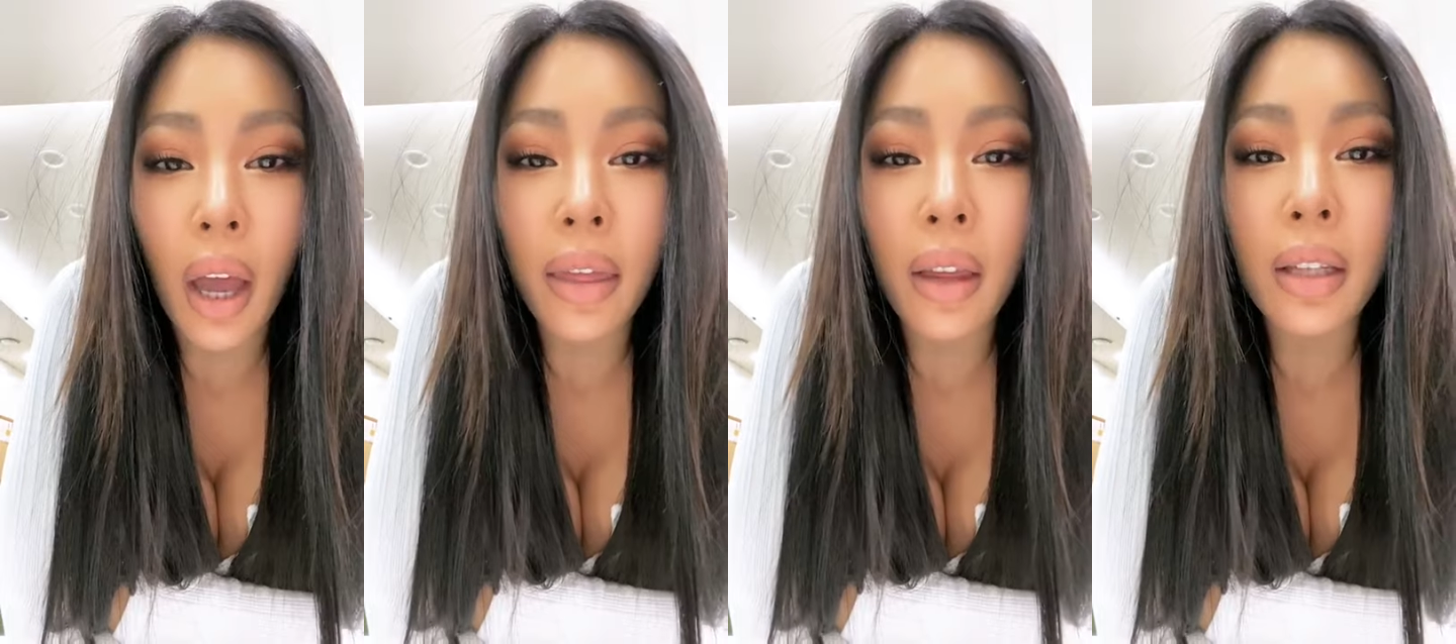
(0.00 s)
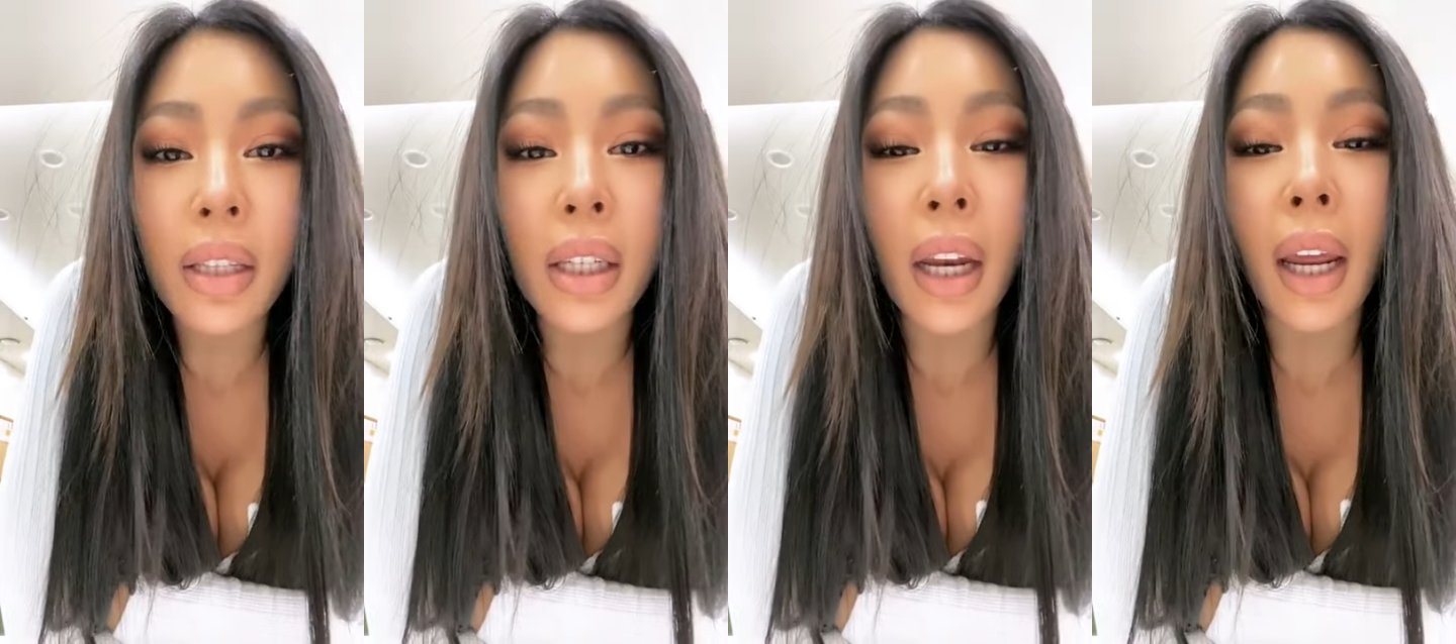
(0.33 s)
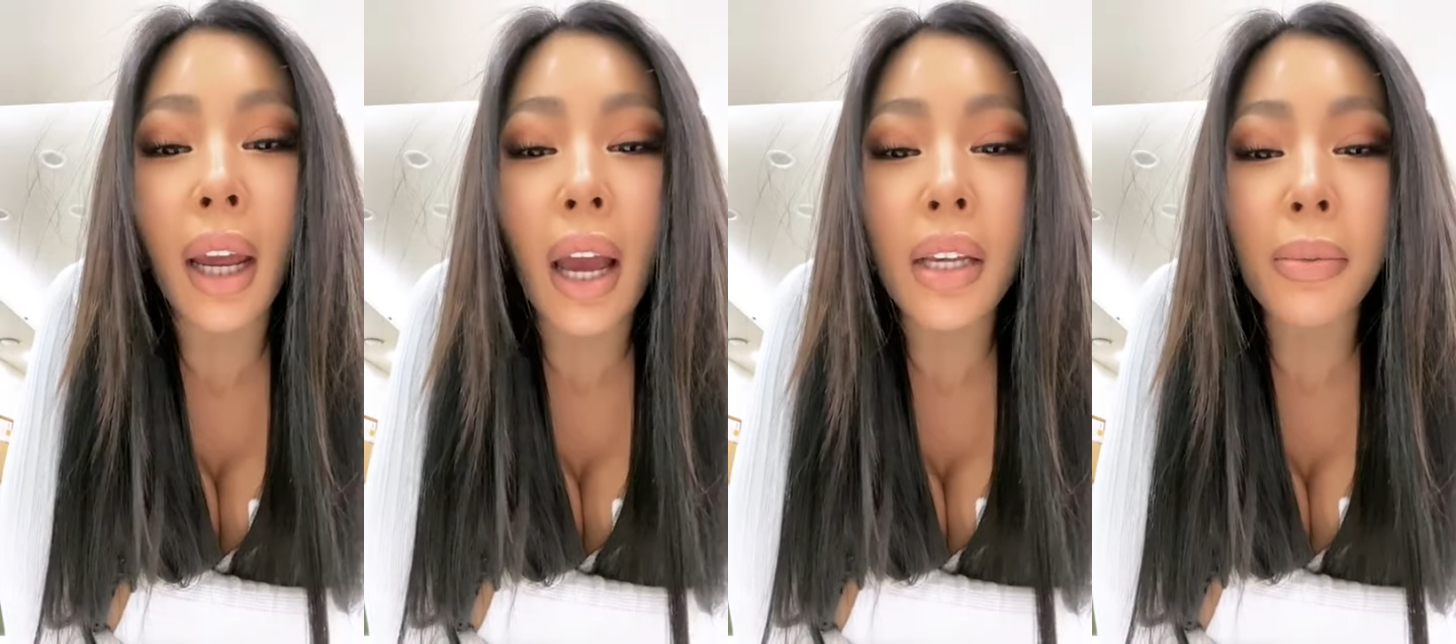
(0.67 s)
And then
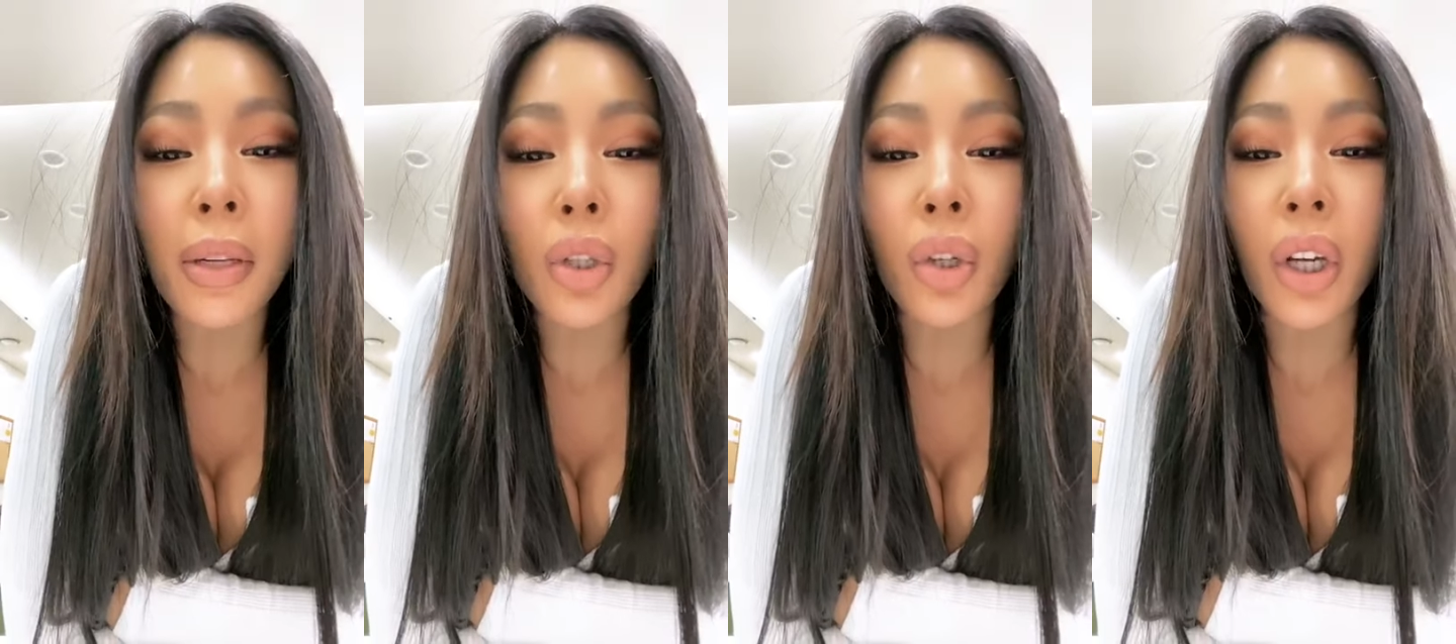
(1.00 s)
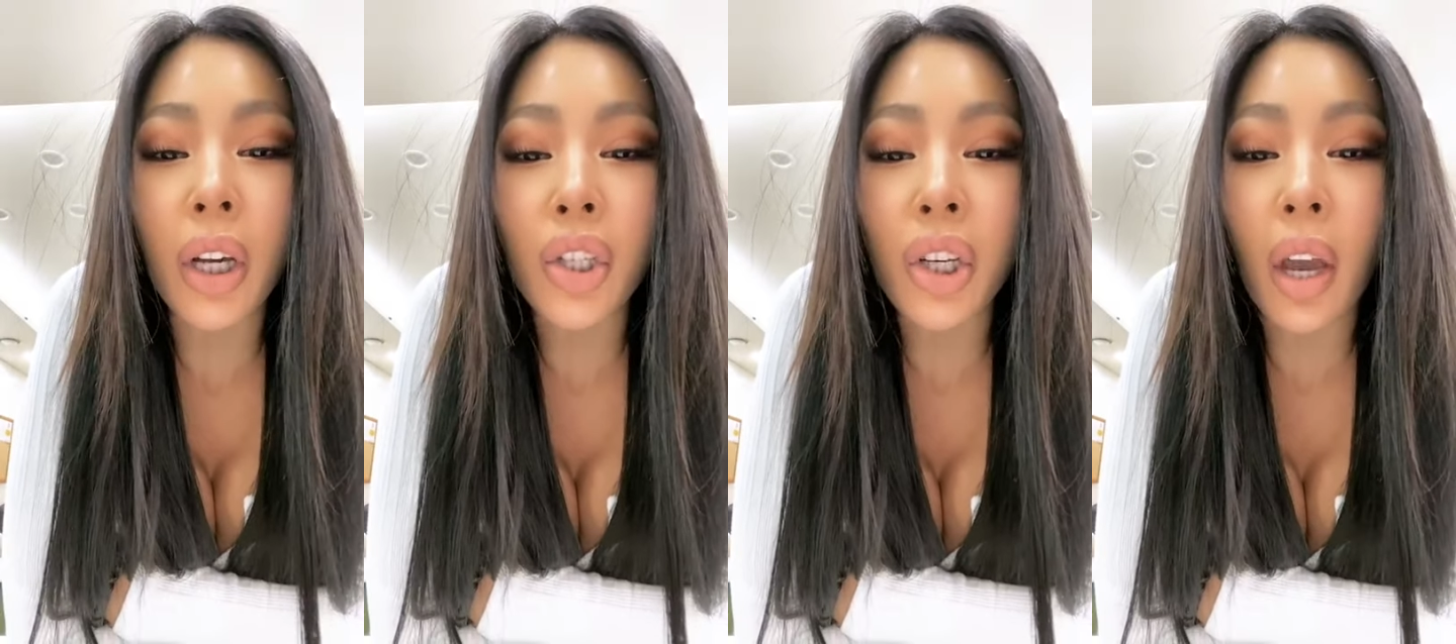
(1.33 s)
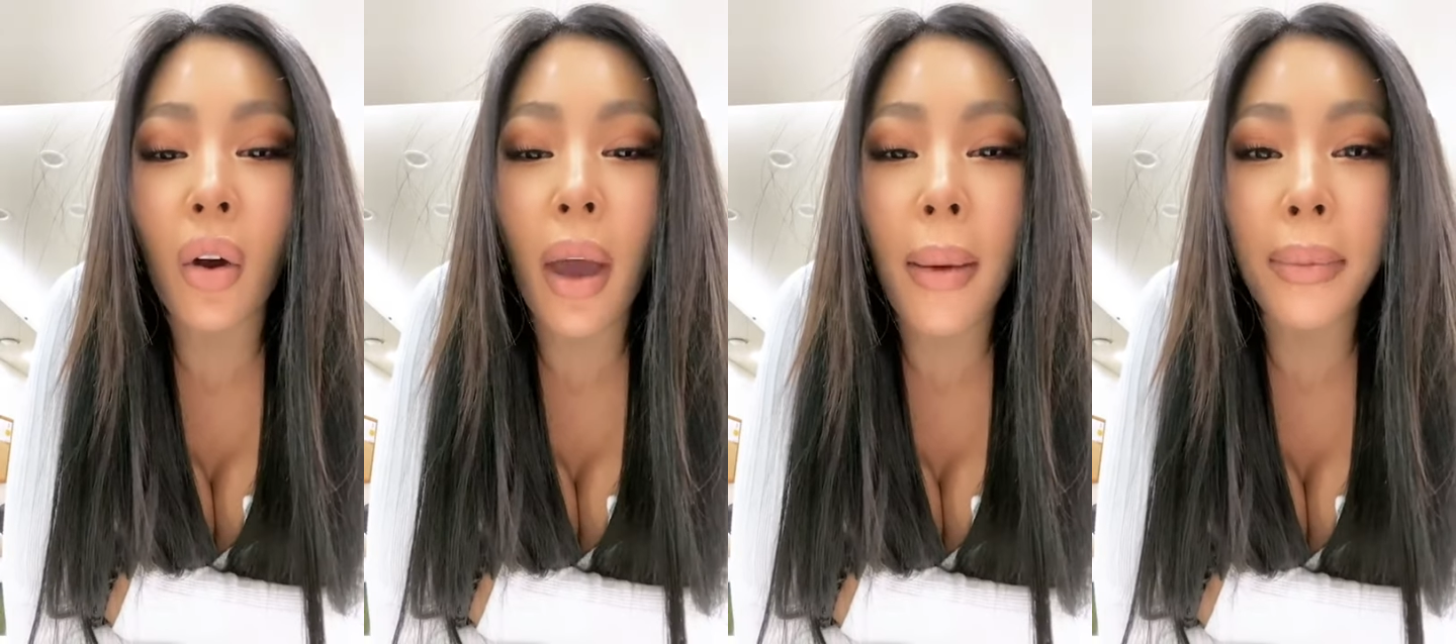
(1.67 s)
tonight, guys, make sure you guys
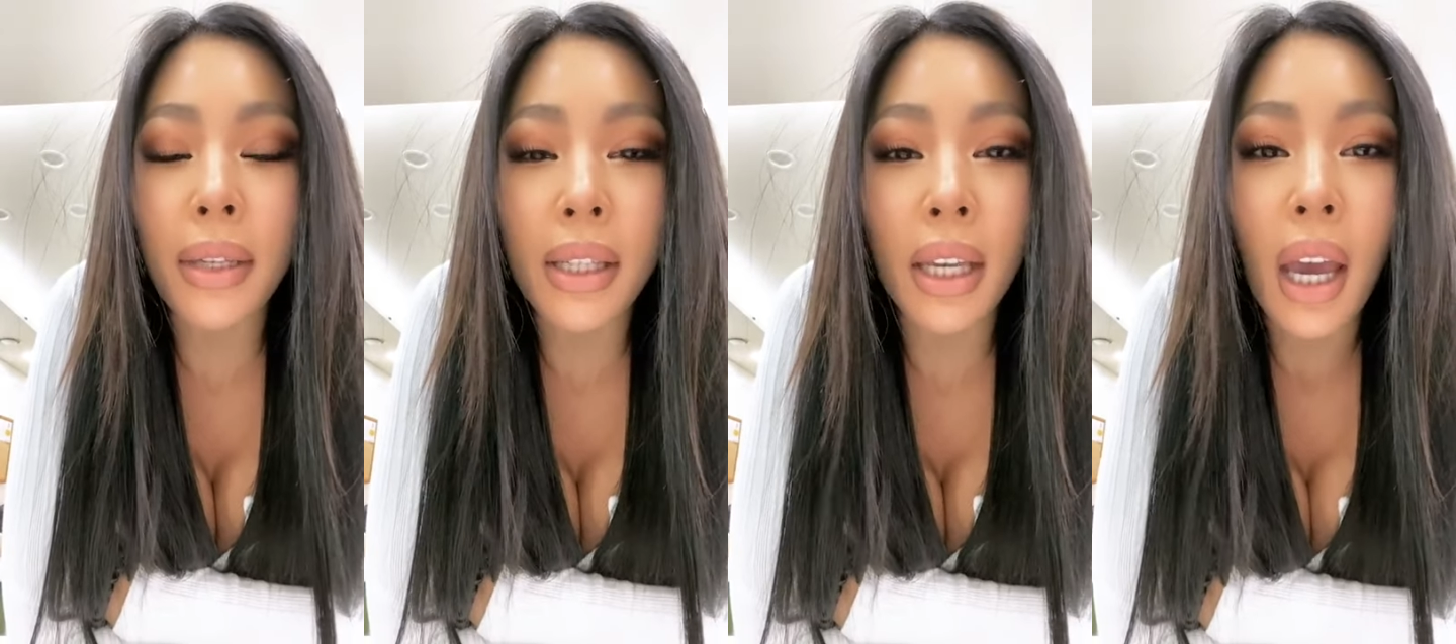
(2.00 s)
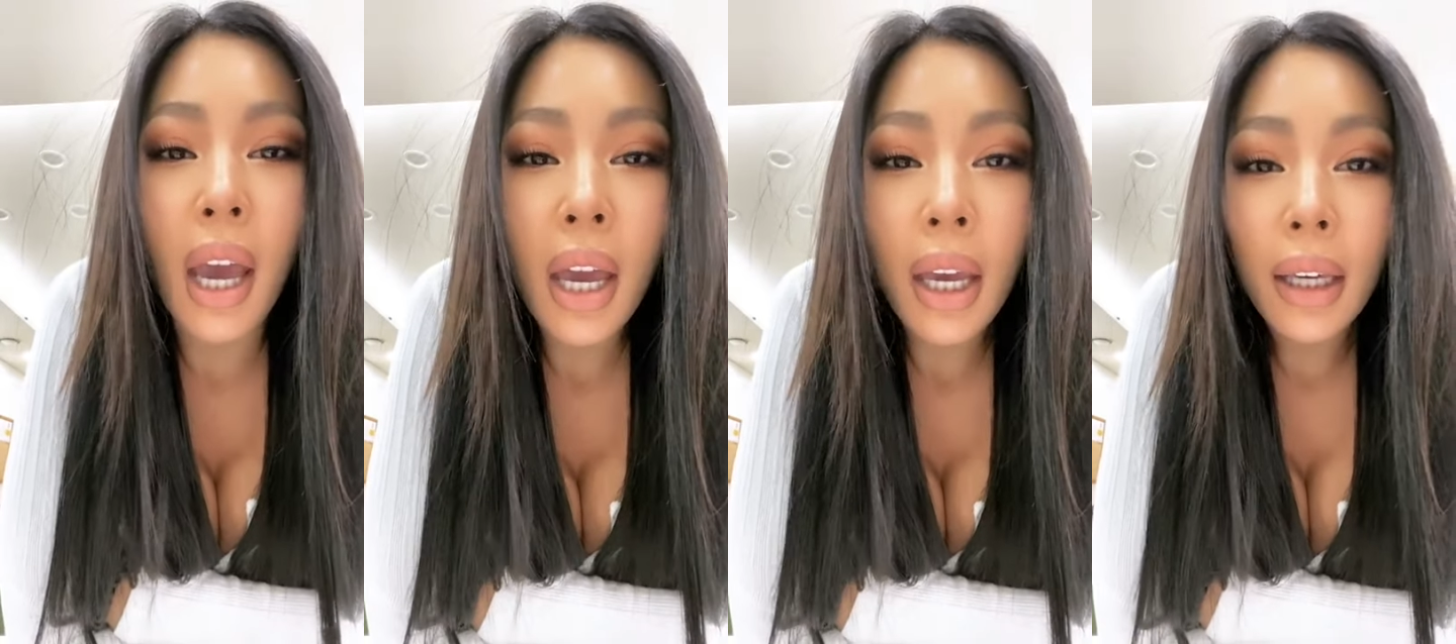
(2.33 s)
check out NBC.